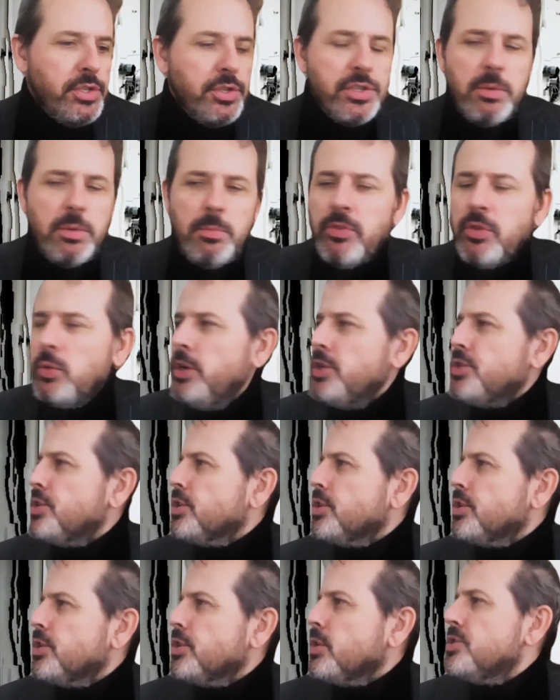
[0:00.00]
These are some of
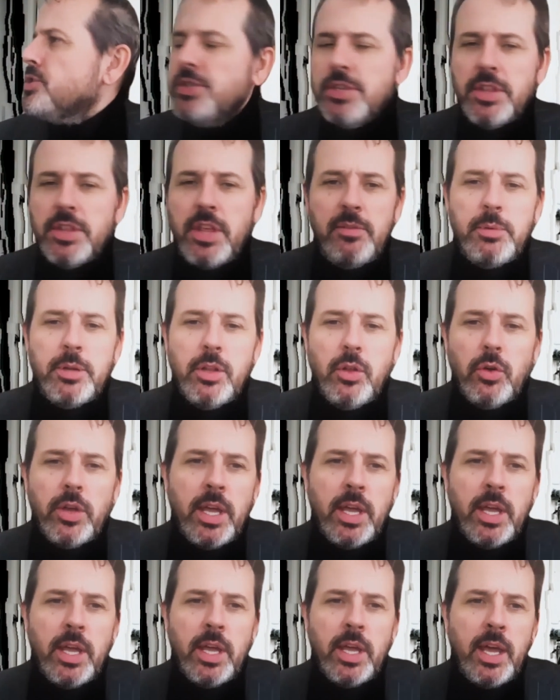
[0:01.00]
the research questions that they've
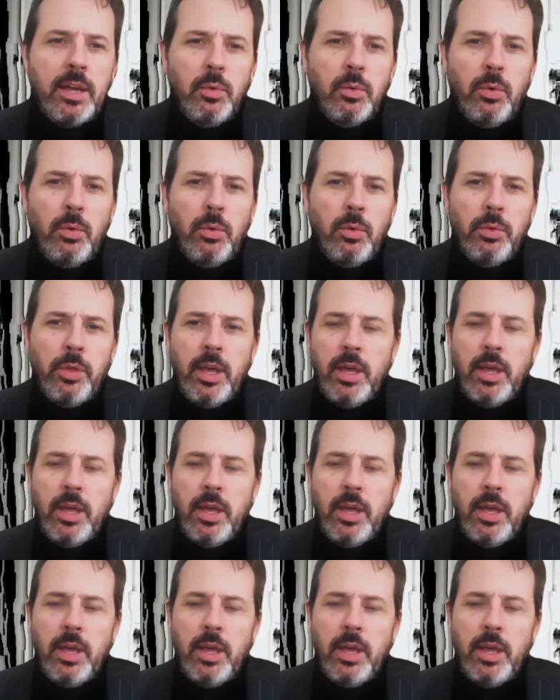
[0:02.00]
been looking at,